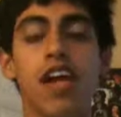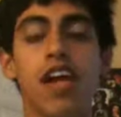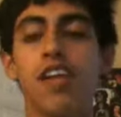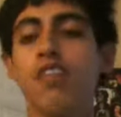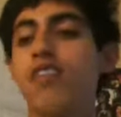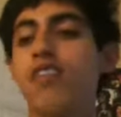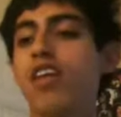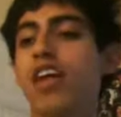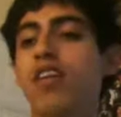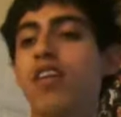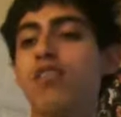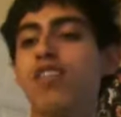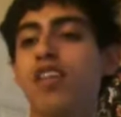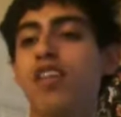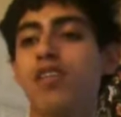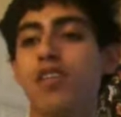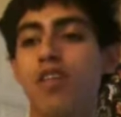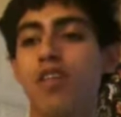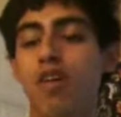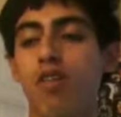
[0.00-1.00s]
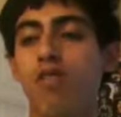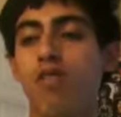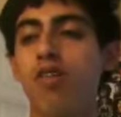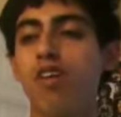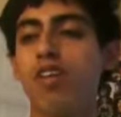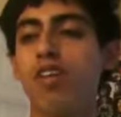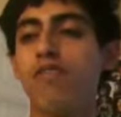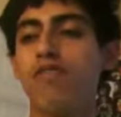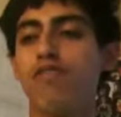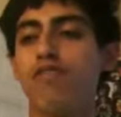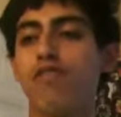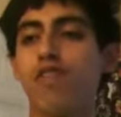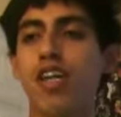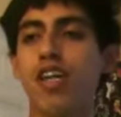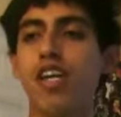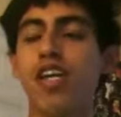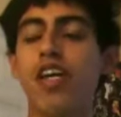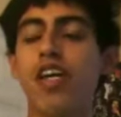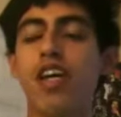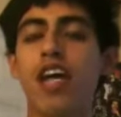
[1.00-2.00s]
I knew that I was going to go
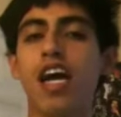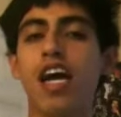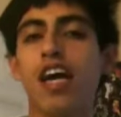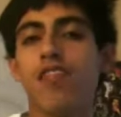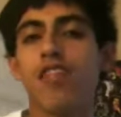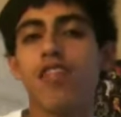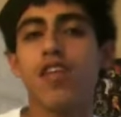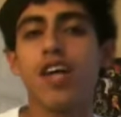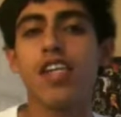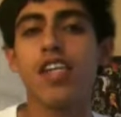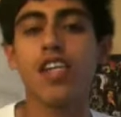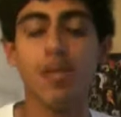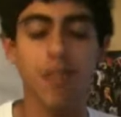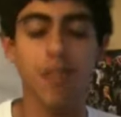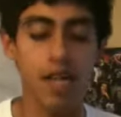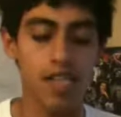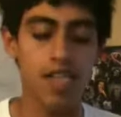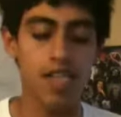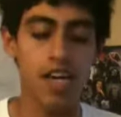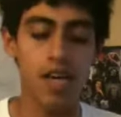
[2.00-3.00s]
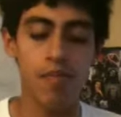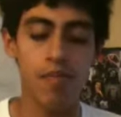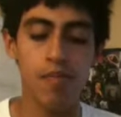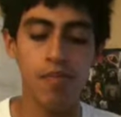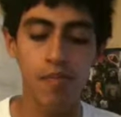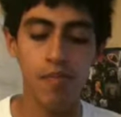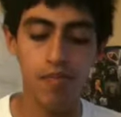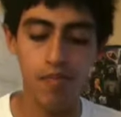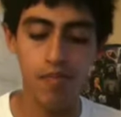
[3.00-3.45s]
free after I did my time.